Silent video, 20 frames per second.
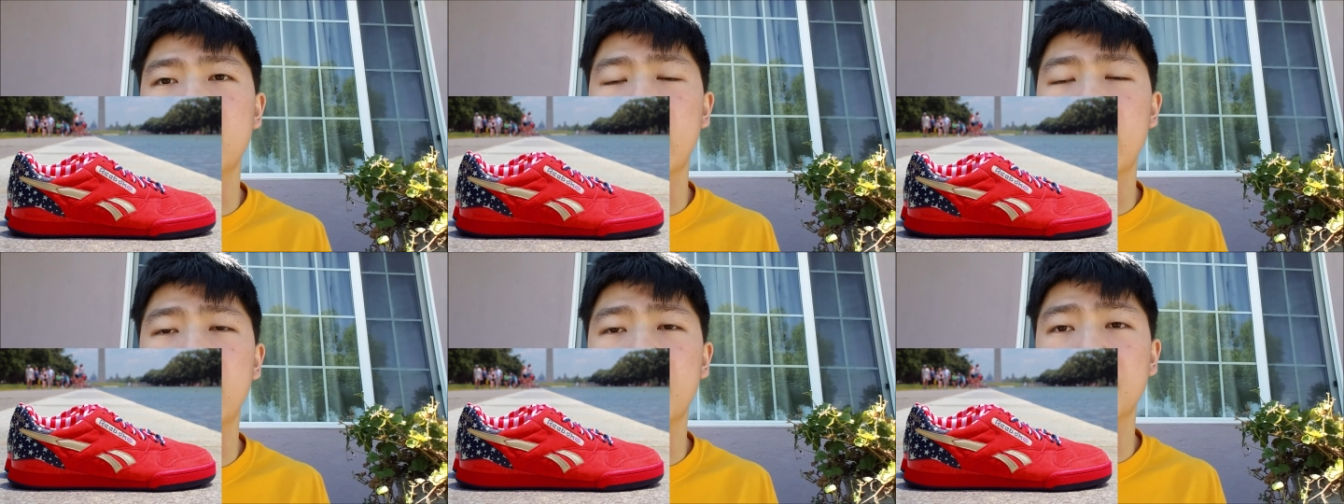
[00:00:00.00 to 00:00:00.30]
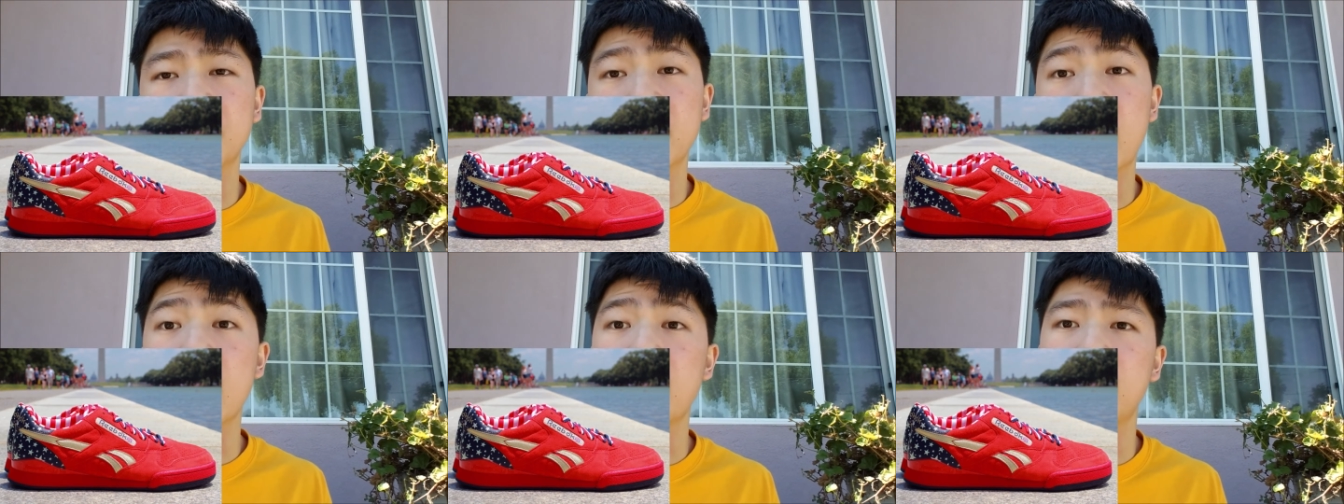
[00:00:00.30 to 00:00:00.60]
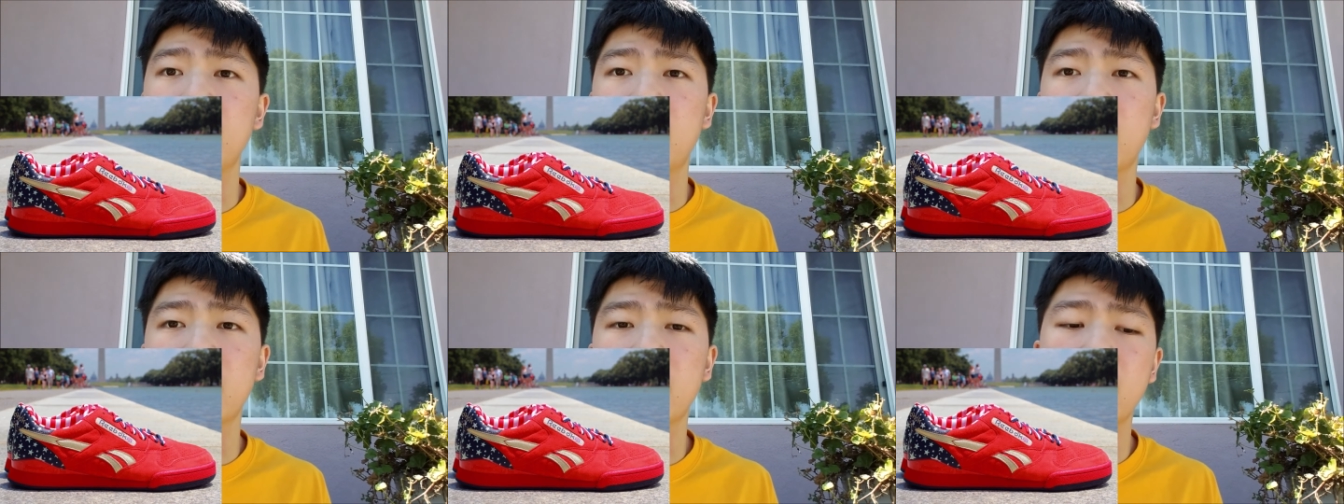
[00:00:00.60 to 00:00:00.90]
today on
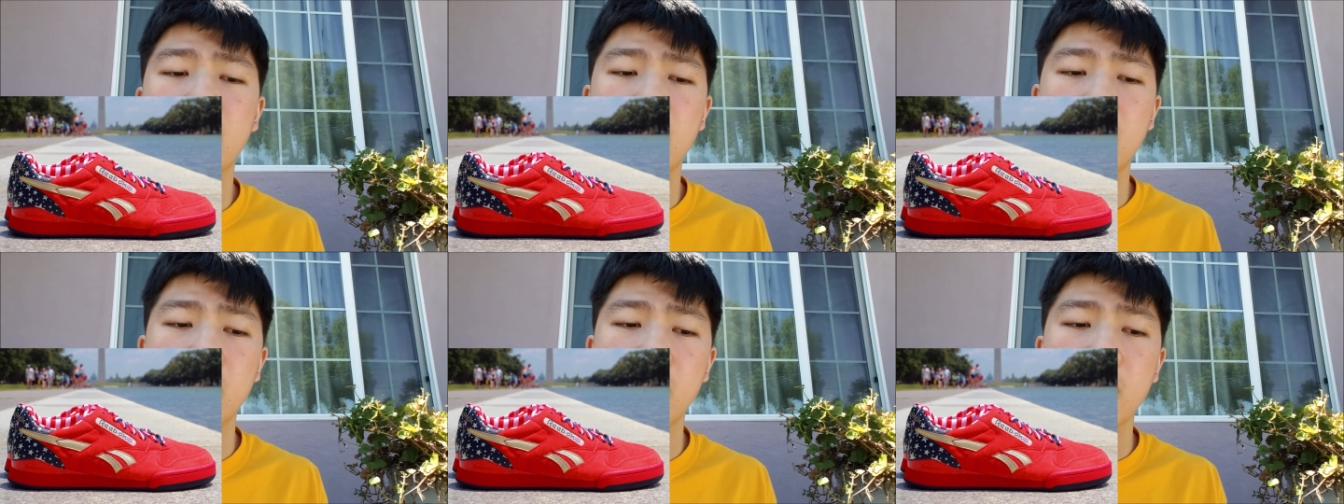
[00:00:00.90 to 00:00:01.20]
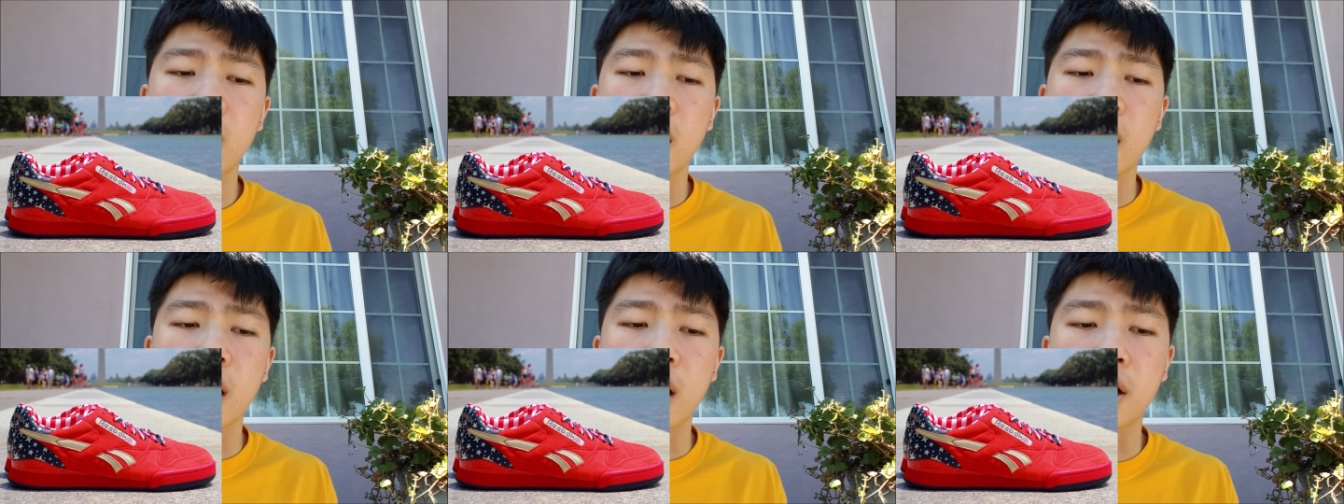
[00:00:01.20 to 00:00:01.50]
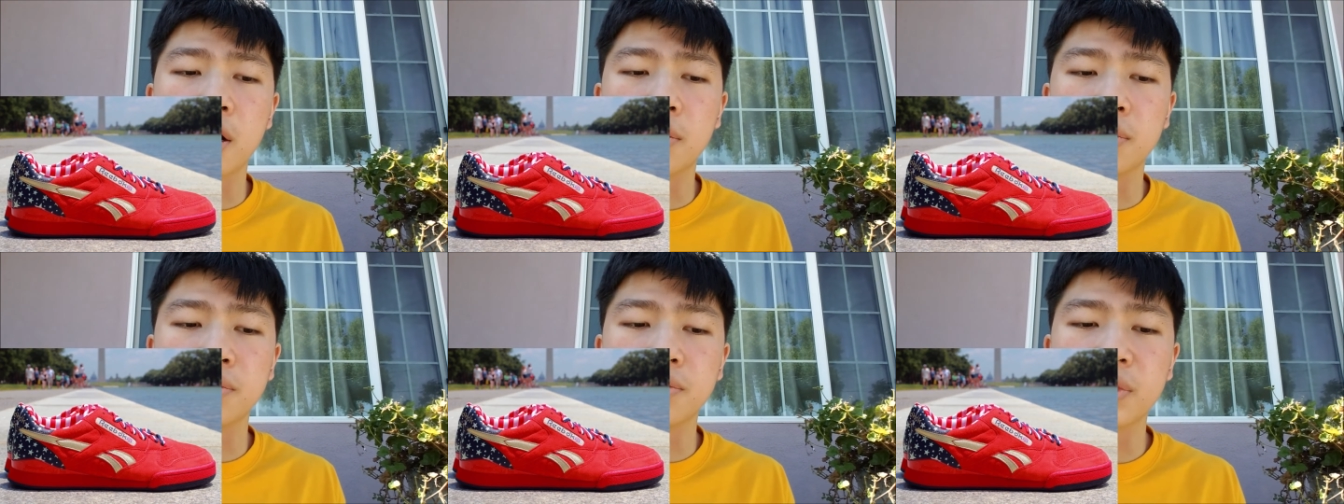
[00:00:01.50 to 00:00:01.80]
Saturday.
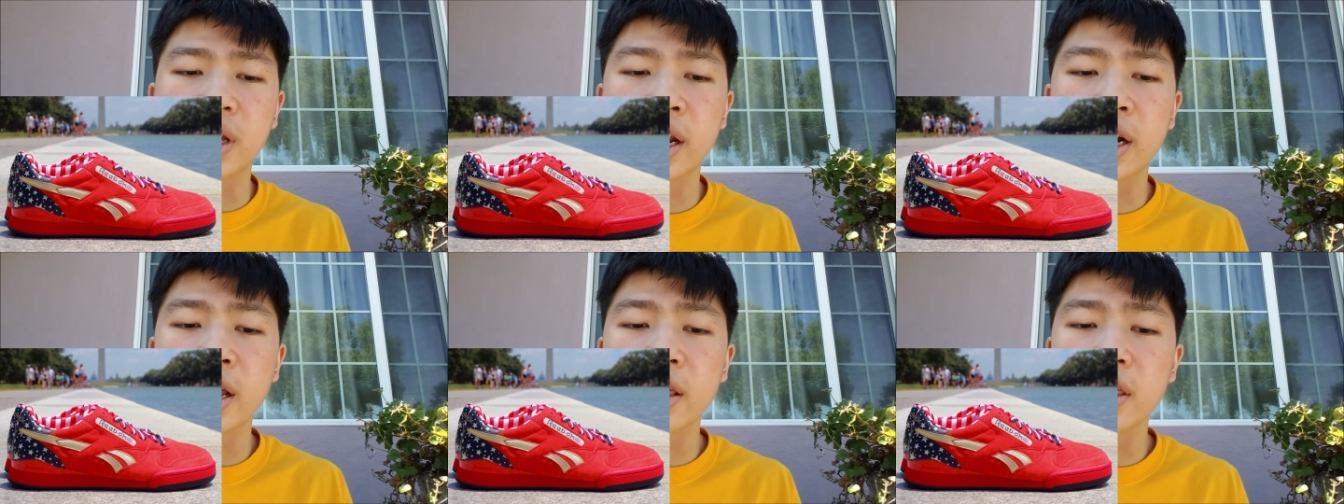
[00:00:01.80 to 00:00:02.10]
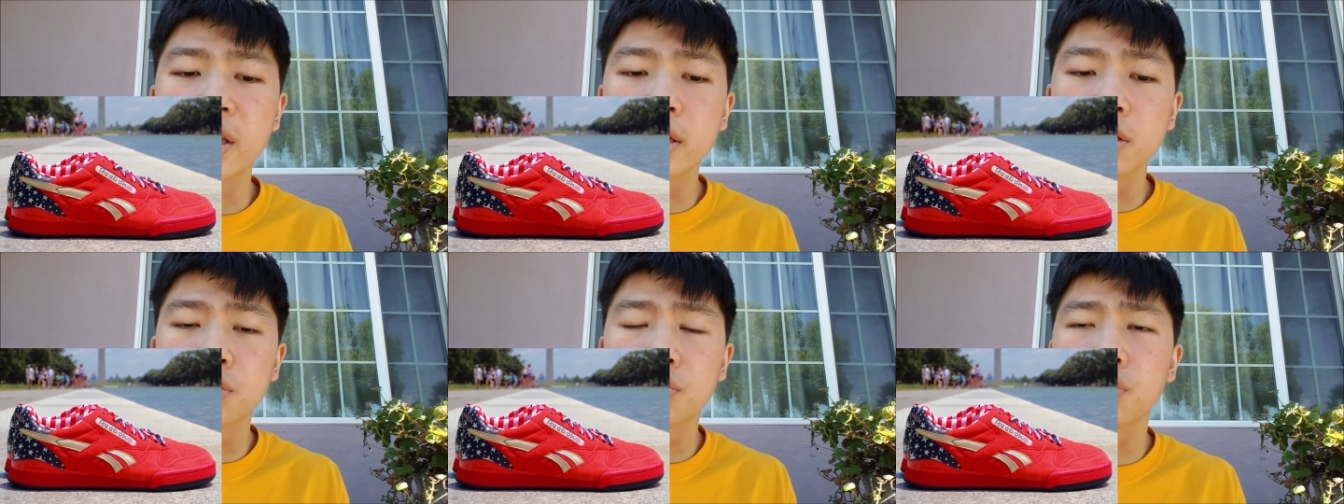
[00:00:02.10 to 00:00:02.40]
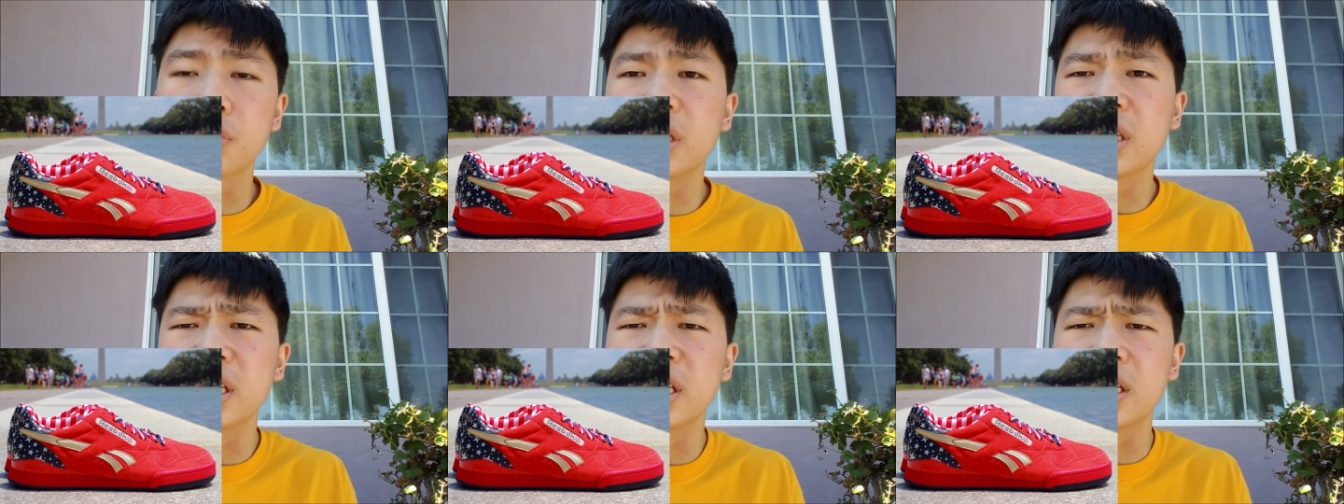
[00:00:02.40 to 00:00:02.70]
Um, and I think it's
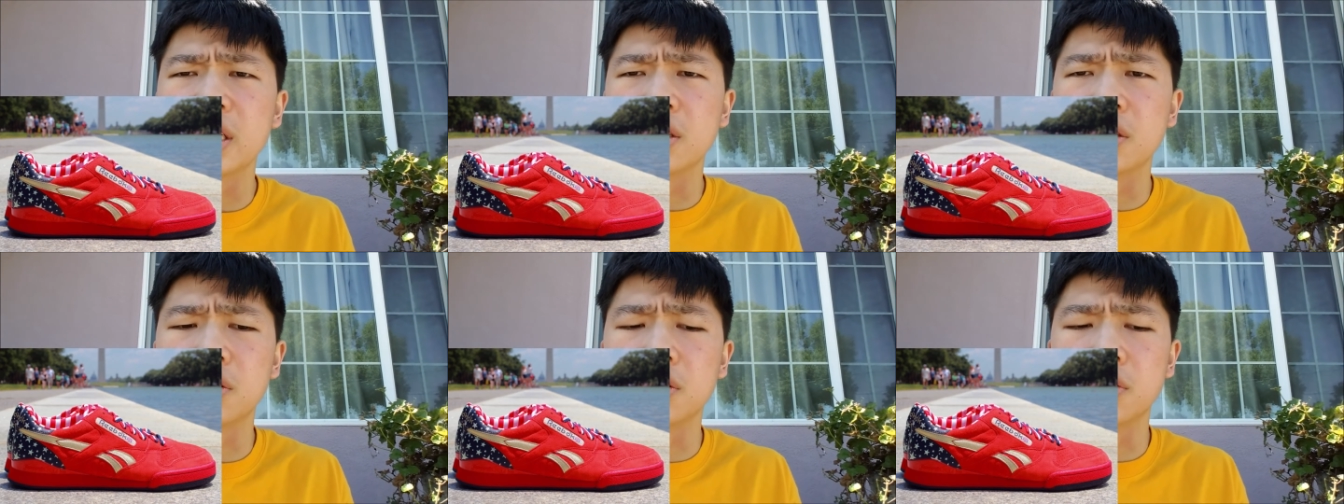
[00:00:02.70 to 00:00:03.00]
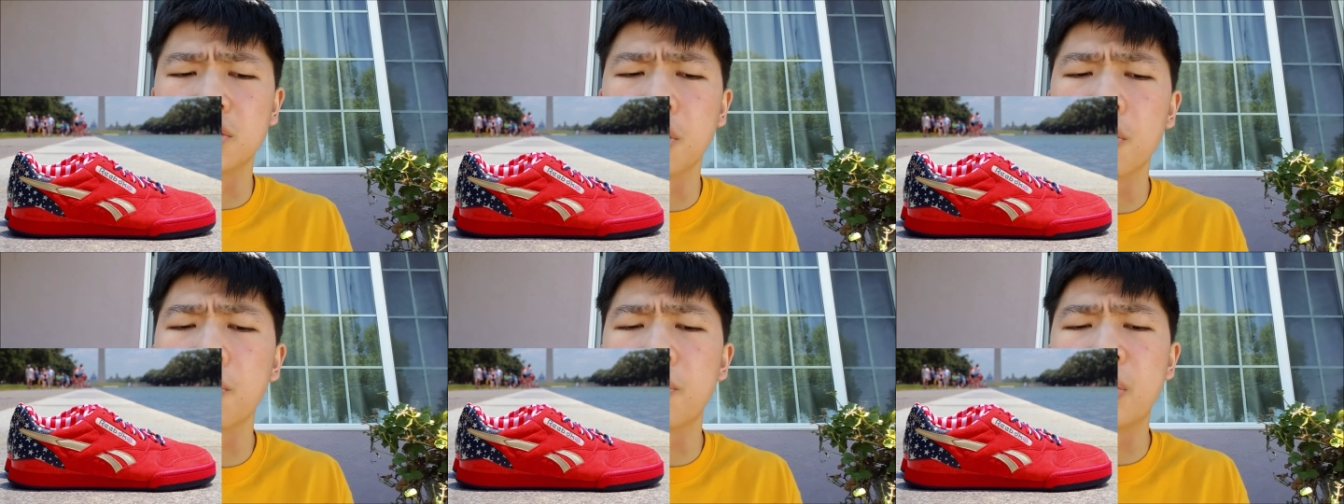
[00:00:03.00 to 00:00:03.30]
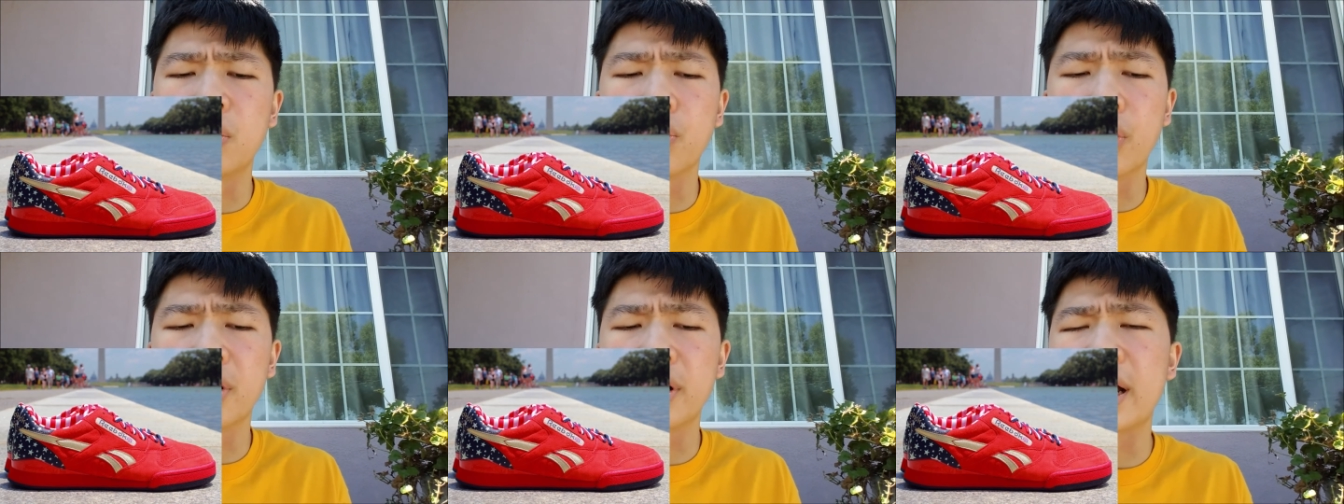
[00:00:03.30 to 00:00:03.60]
really dope
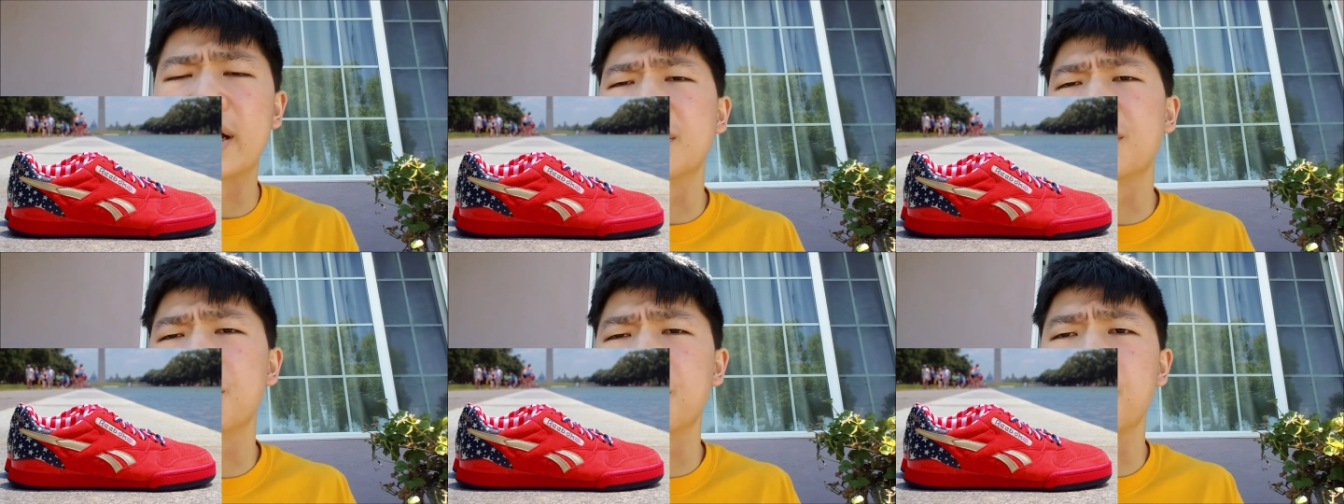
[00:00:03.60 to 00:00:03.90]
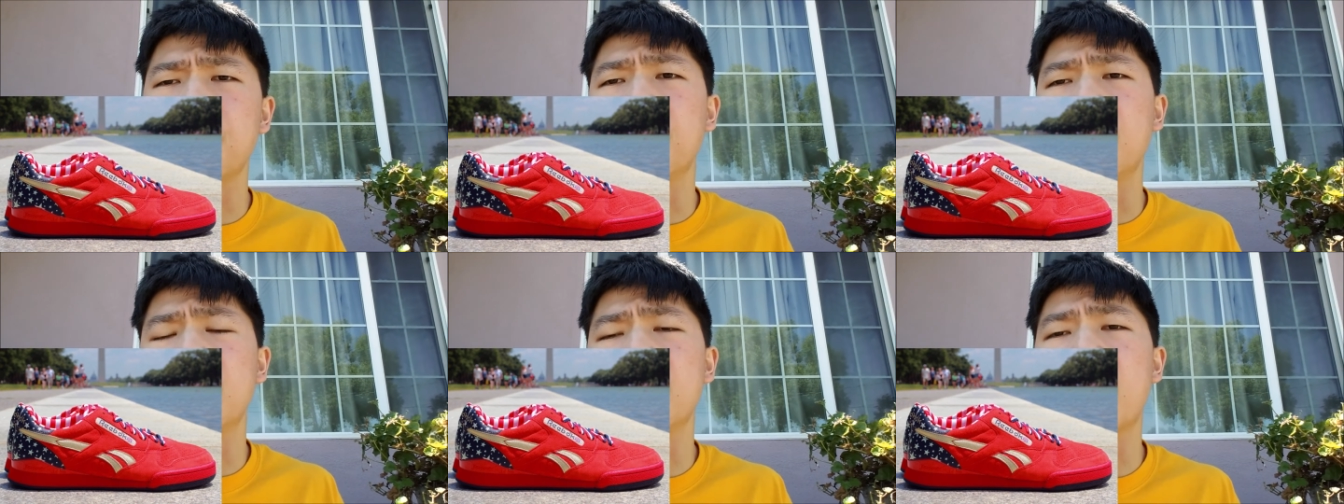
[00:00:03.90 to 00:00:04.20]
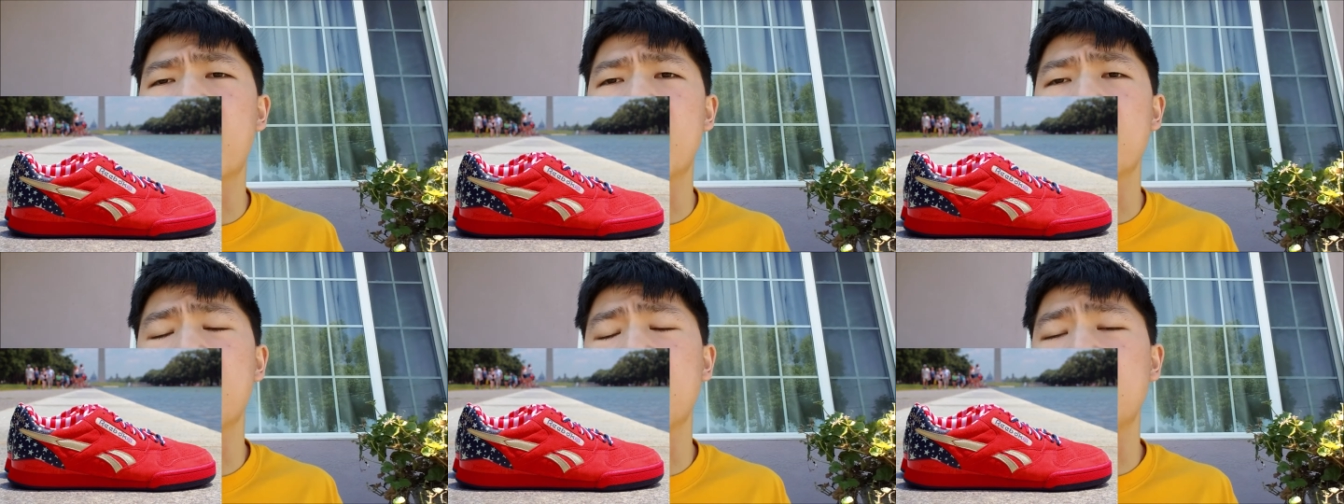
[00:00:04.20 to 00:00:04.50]
and well executed in my